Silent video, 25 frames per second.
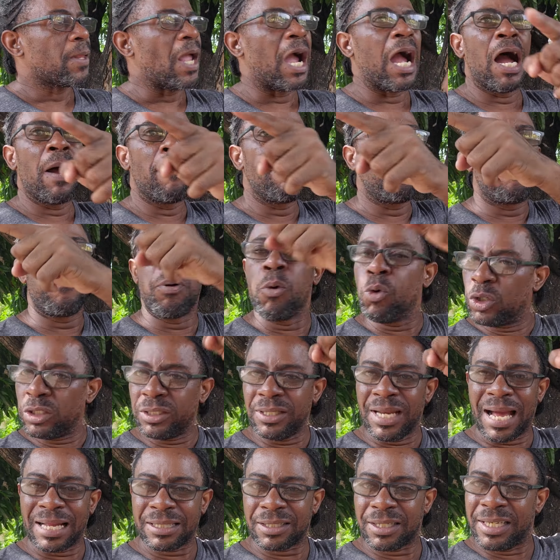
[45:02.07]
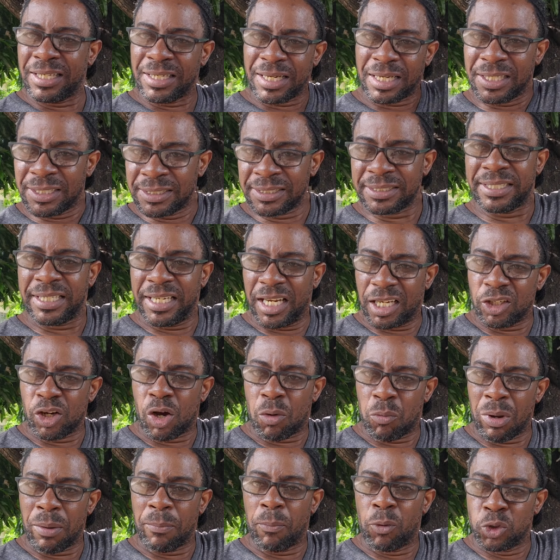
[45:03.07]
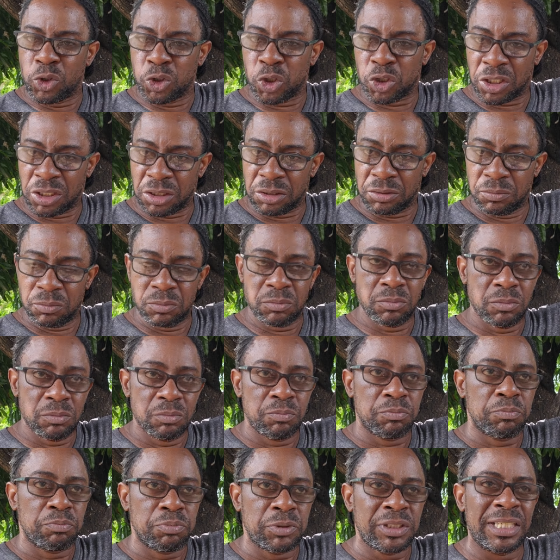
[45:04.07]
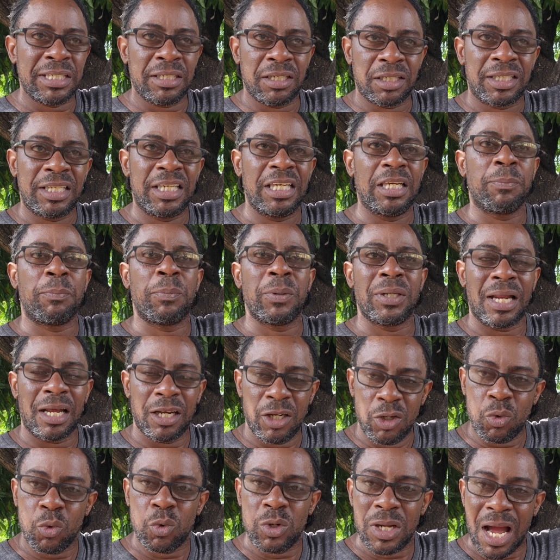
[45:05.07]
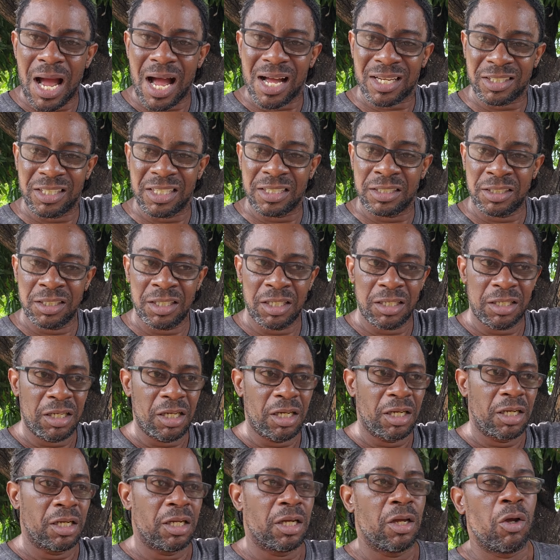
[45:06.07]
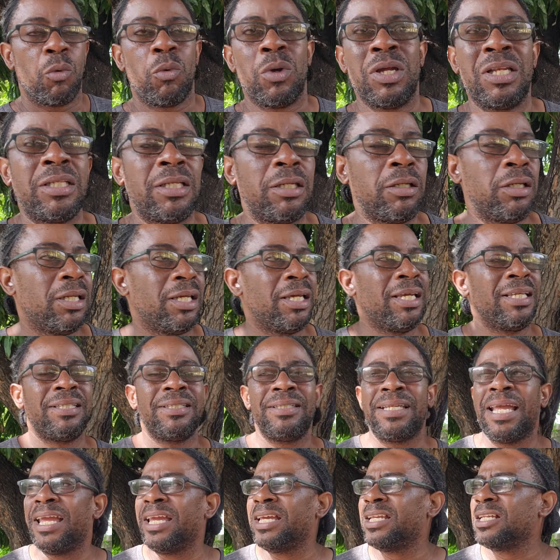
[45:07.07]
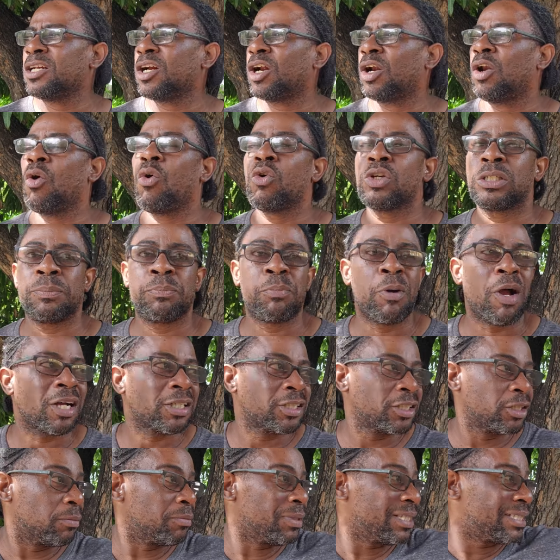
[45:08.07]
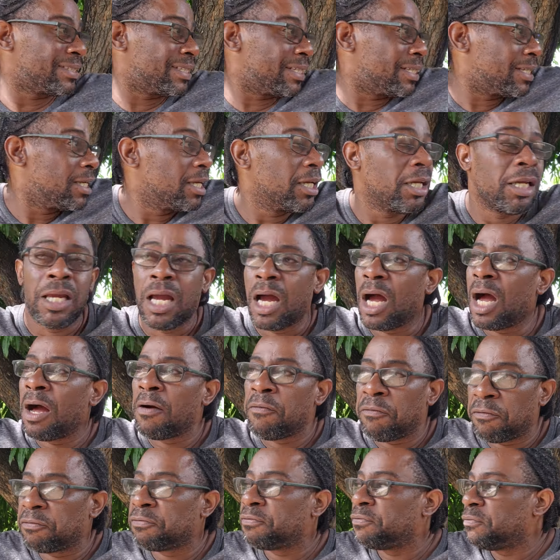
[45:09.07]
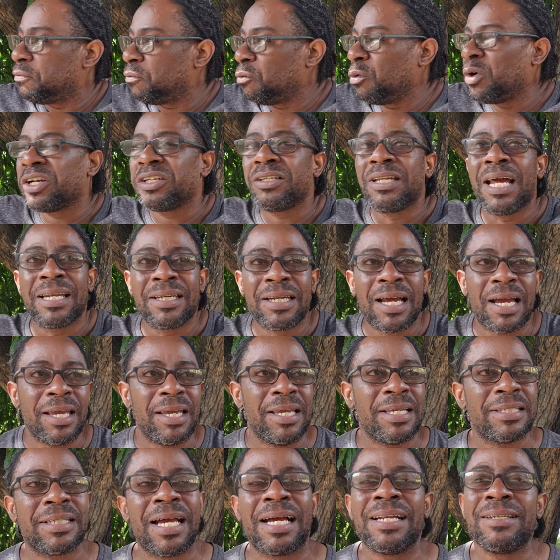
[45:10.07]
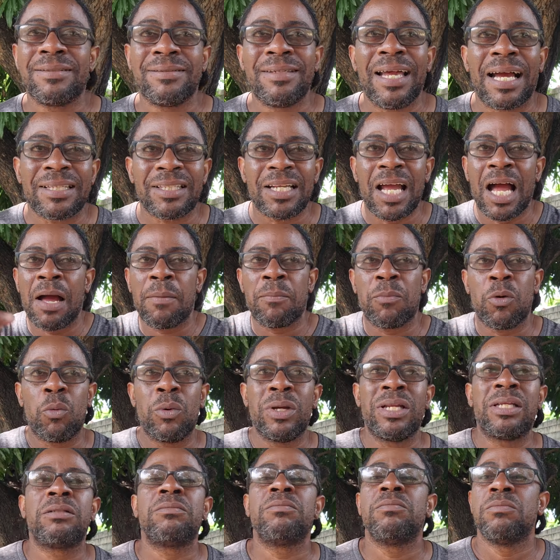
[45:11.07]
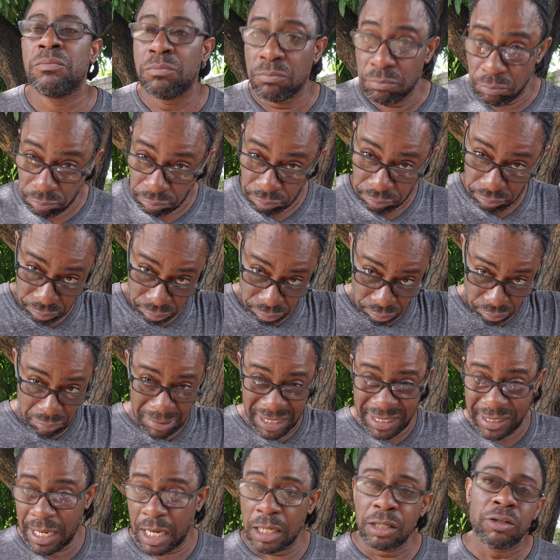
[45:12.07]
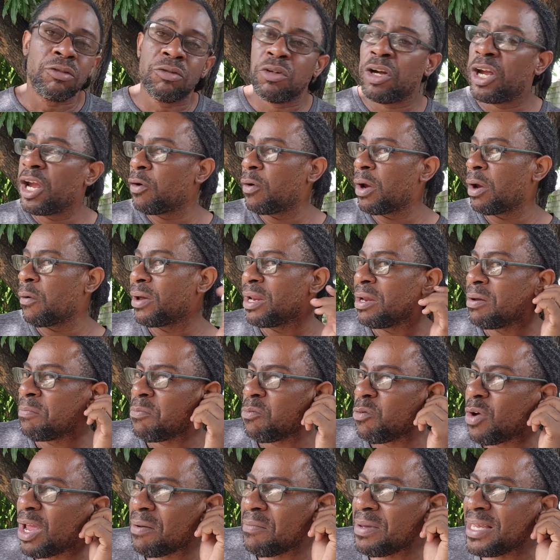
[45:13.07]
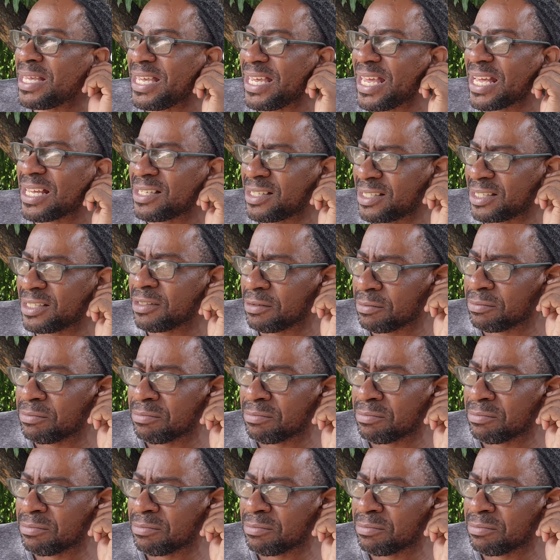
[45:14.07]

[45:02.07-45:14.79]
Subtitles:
and put that in the stadium where Buju sitting keep in New York City. With it in close proximity of where Donna is, and that happened with Mr. Ray, he is,